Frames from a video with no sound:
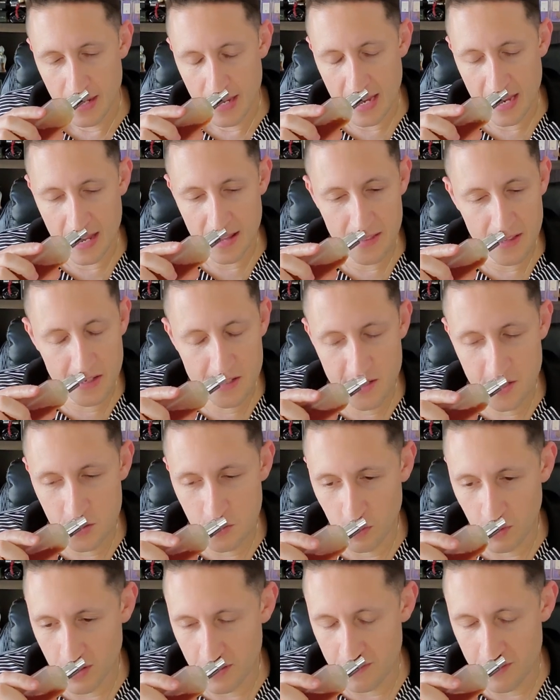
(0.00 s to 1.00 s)
And this
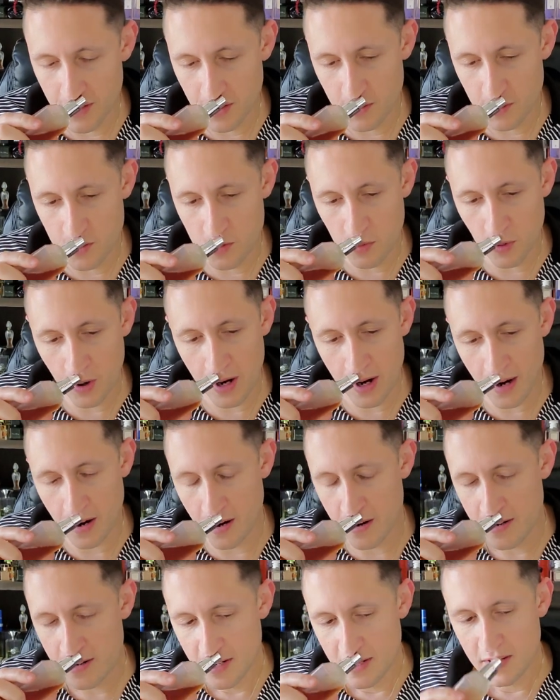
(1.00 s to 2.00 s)
is one of those
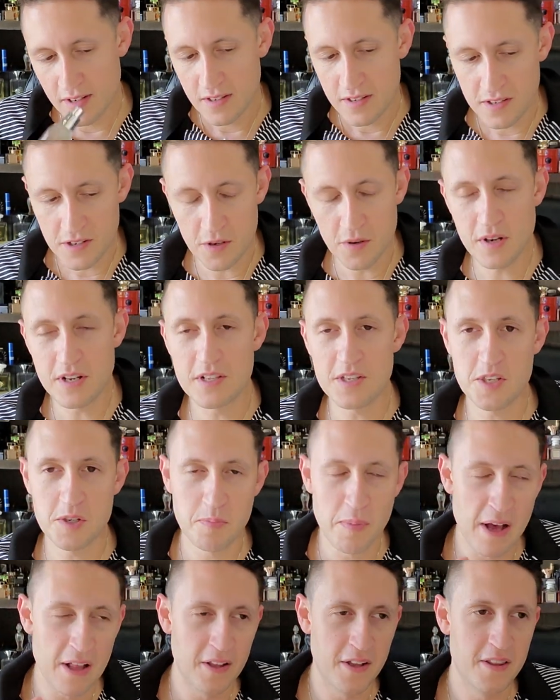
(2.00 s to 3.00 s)
where you can
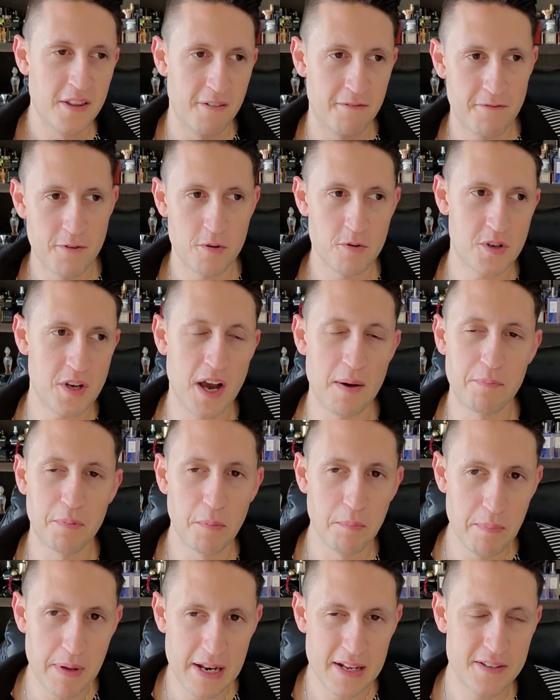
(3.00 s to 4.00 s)
smell it in the first
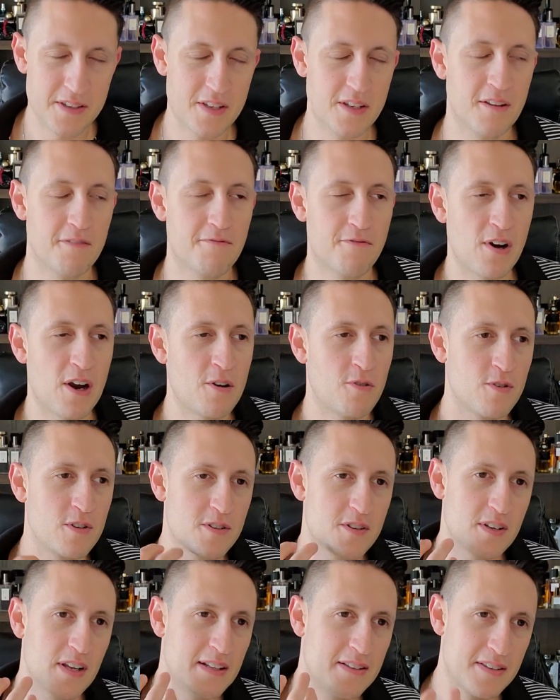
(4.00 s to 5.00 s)
couple minutes of the
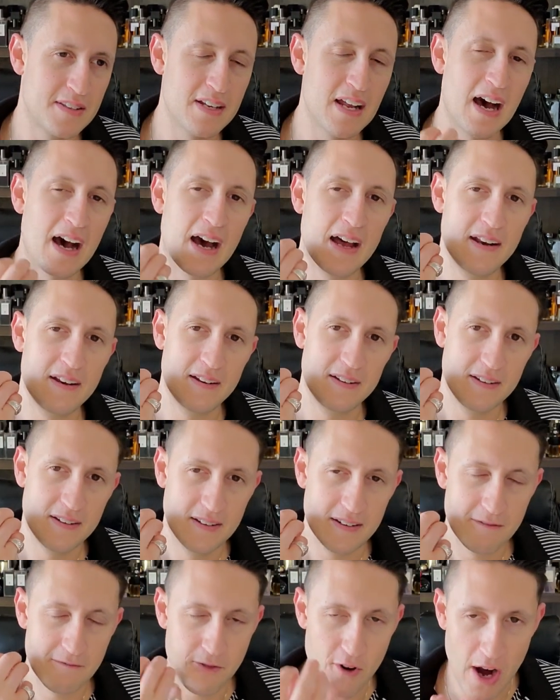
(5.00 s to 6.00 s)
fragrance. It's not
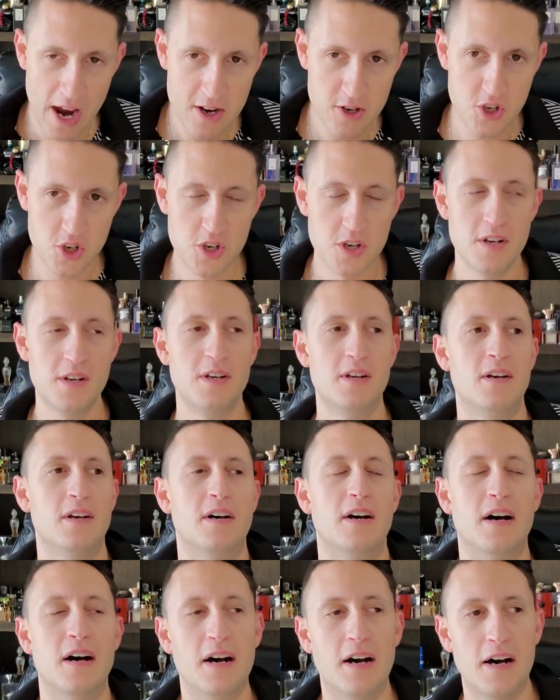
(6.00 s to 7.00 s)
fresh.
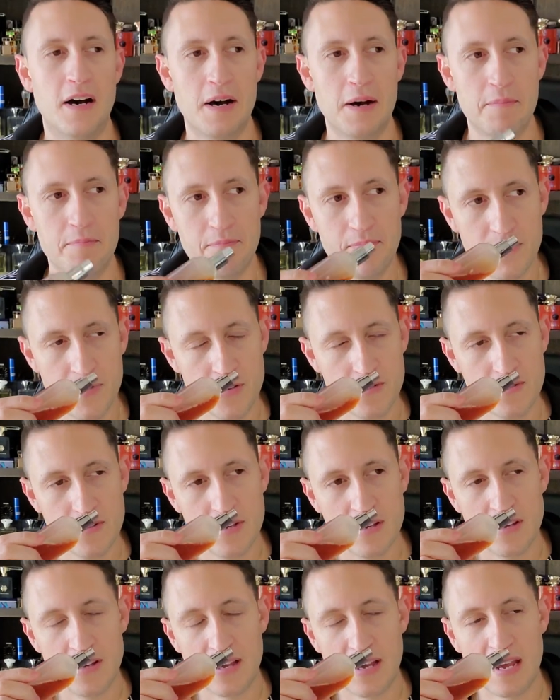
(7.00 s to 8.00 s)
Um,
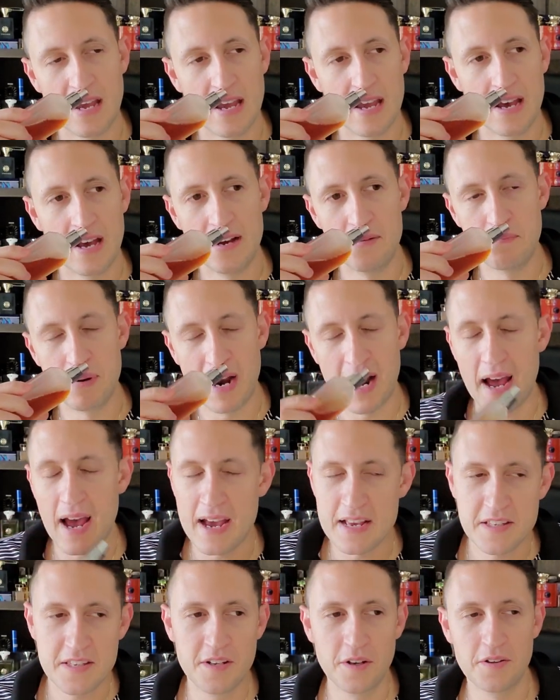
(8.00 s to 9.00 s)
and, but
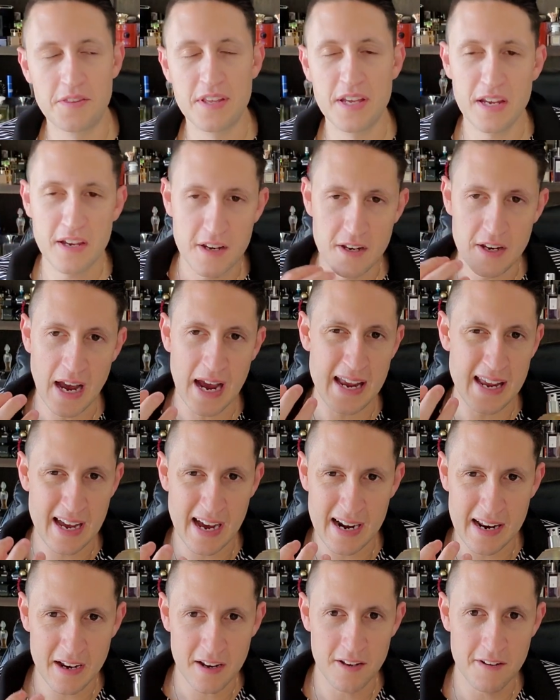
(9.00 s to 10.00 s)
I, I still think I
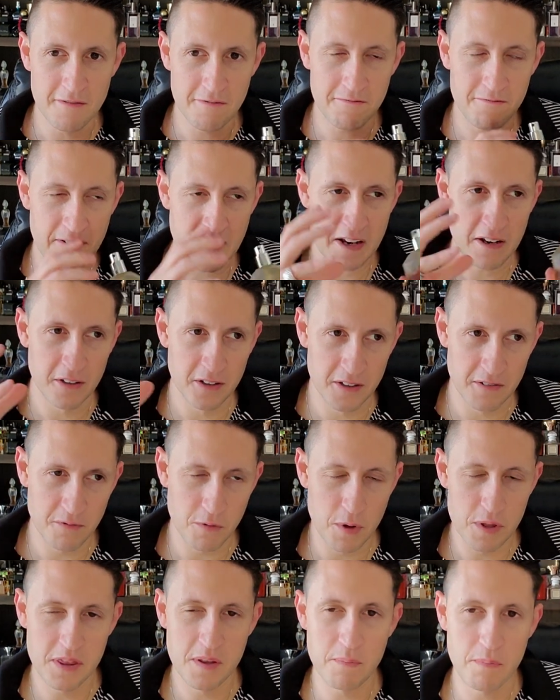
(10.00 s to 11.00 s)
got a good feel of
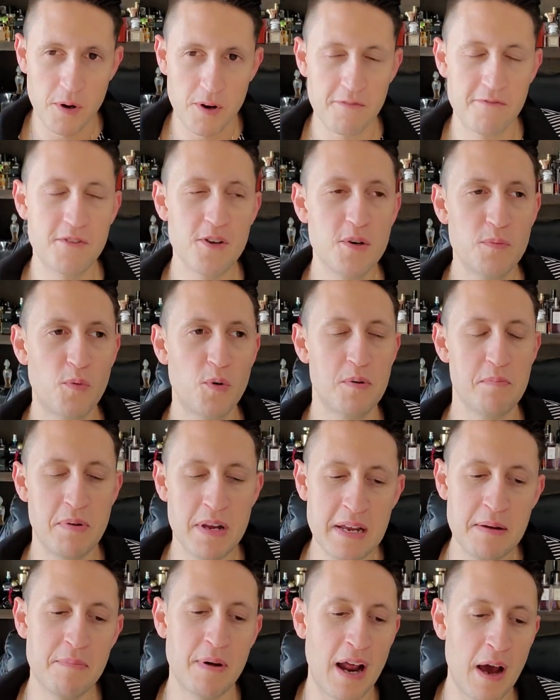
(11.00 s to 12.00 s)
what the perfume would
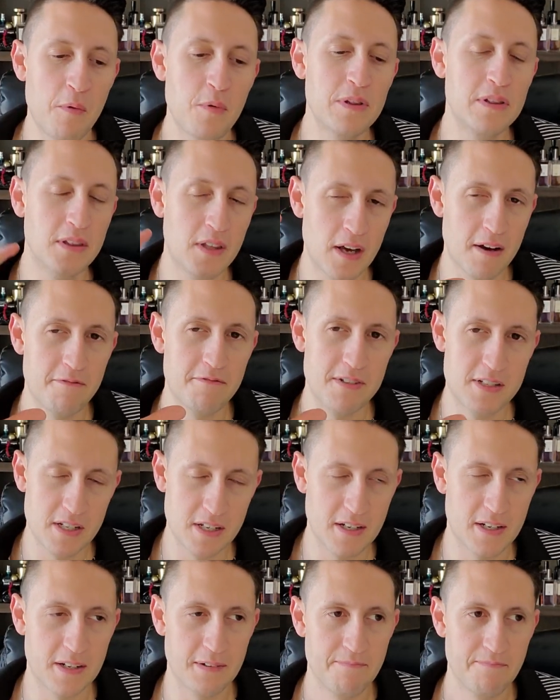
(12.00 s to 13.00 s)
be, but I would love
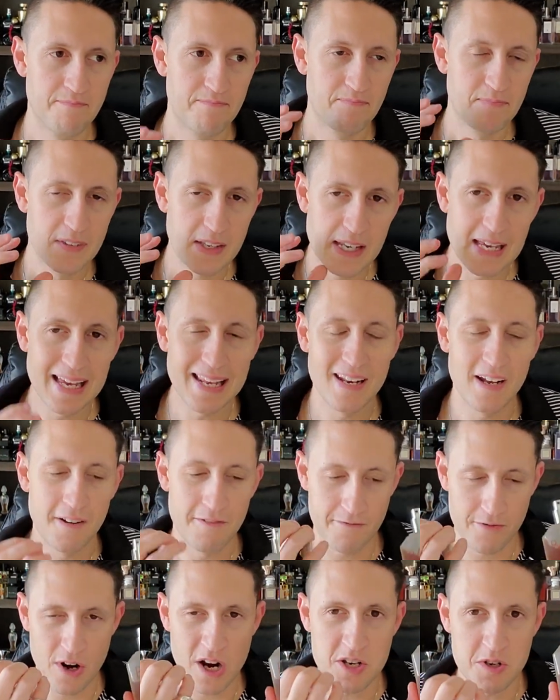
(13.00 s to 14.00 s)
to get a
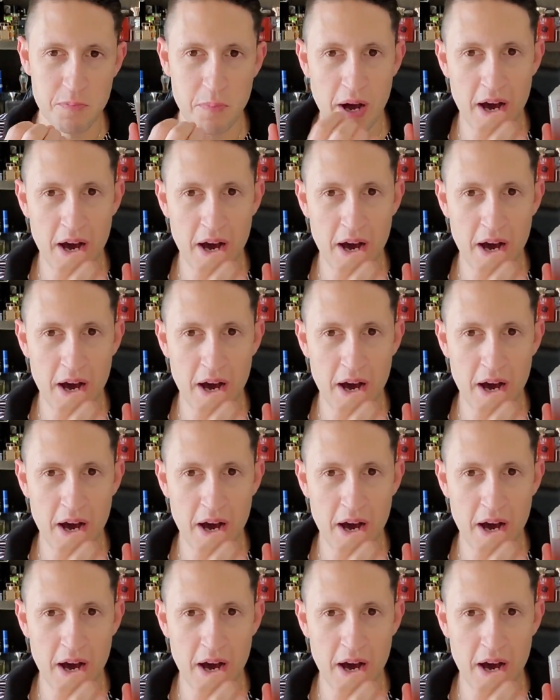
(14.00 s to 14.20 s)
fresh